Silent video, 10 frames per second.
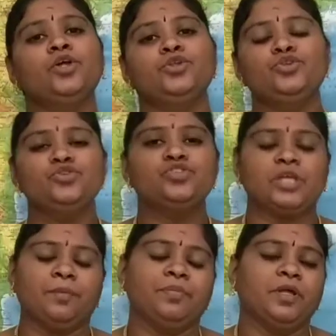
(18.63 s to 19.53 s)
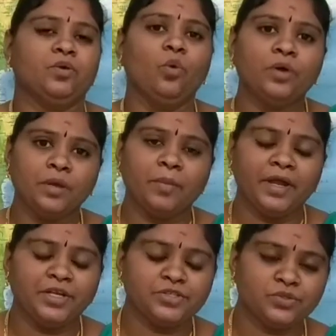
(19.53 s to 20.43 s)
new chapter. Okay, my
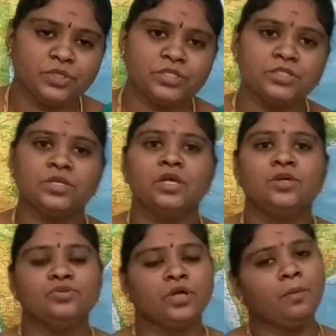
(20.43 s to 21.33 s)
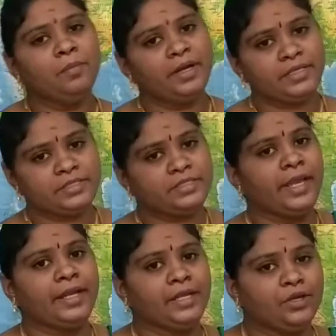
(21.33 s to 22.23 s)
dear students, so come, let us
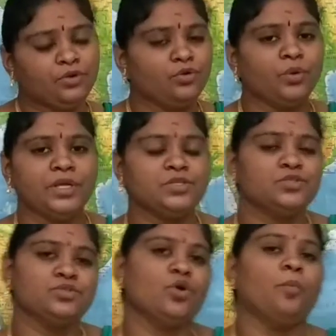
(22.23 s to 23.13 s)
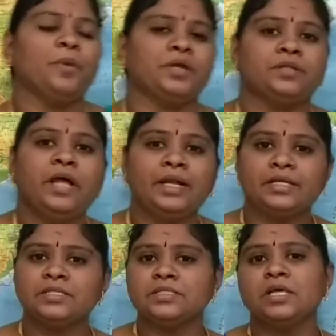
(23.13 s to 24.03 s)
get into today's topic. That
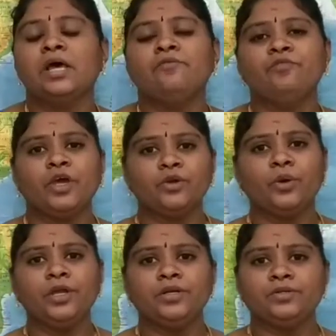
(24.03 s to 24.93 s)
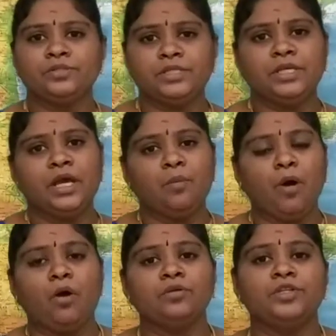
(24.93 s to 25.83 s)
is, we are going to see
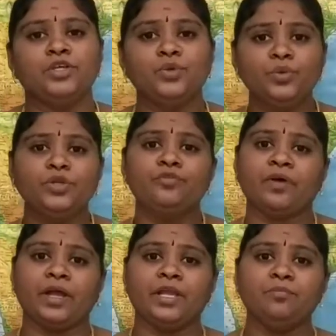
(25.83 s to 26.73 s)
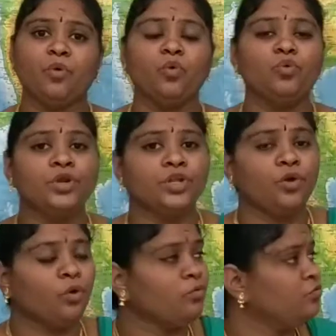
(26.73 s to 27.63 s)
about the unifying boundary
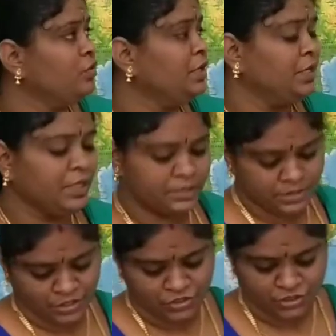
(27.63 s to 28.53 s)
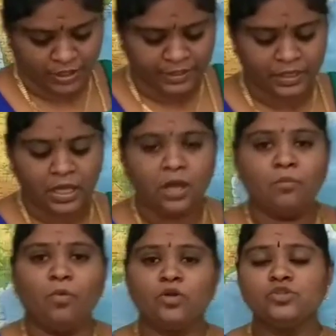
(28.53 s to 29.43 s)
of India's nation, like
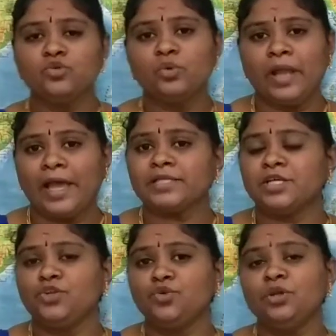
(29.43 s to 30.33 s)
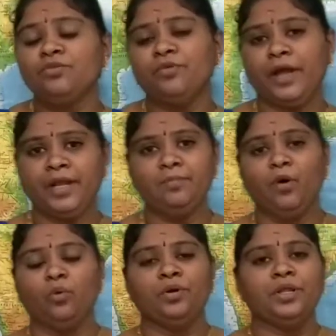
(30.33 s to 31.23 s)
monsoon as a unified
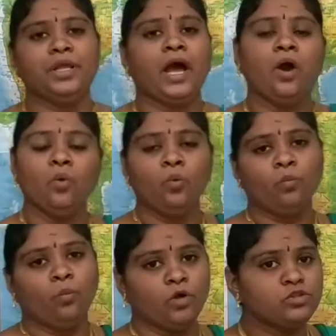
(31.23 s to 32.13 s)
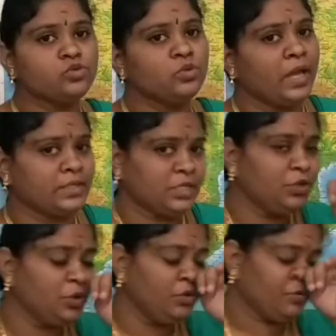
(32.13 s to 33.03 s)
boundary. How monsoon as a
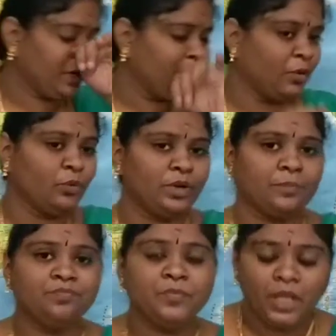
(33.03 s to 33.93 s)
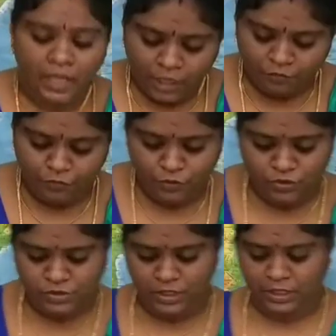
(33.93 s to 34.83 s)
unified boundary? If you
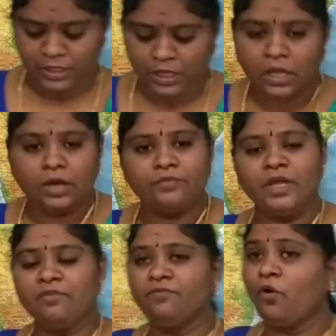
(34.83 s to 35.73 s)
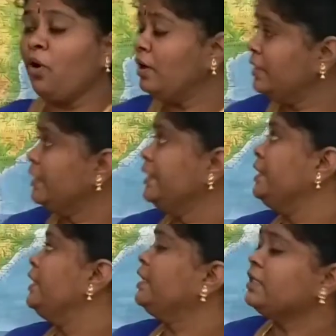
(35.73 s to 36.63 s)
see, we have already
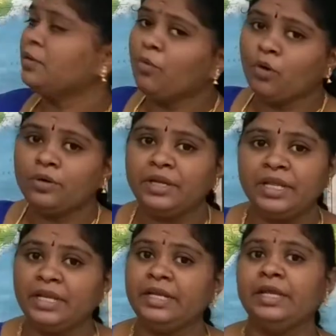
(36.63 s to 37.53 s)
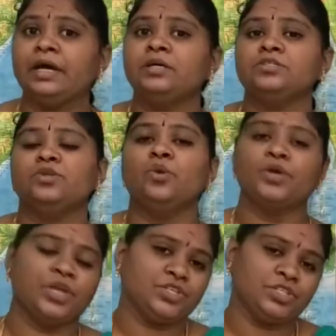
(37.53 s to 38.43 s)
learned about India's
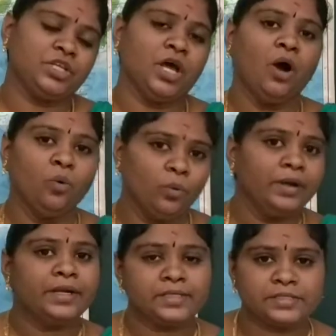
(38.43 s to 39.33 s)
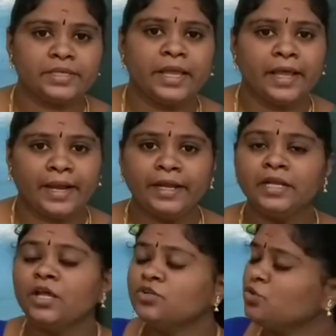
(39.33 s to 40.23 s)
location, how it is,
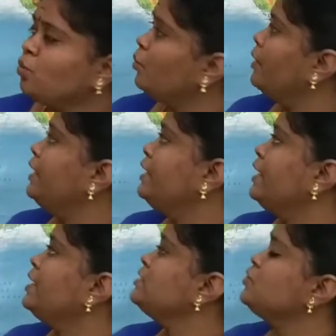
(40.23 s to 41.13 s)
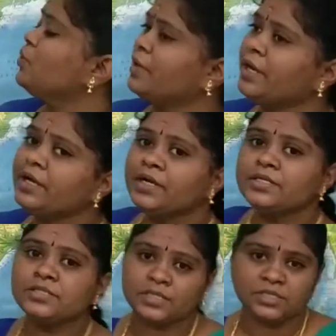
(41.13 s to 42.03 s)
right? So India is located
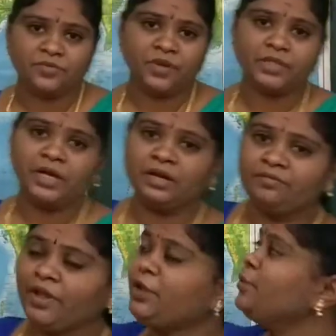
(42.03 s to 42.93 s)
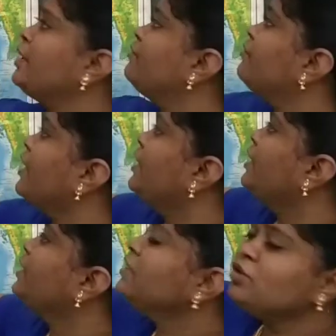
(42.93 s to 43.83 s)
in such a way that where you can find
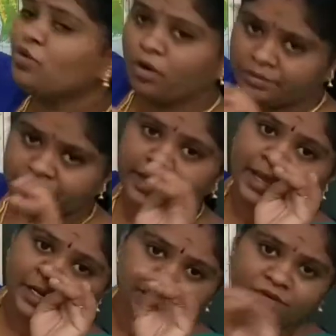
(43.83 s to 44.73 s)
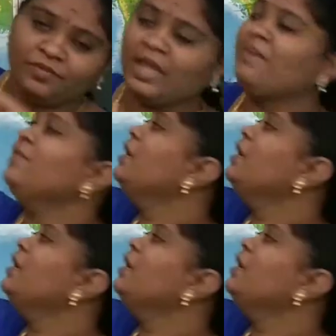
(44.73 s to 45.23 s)
in the northern direction we have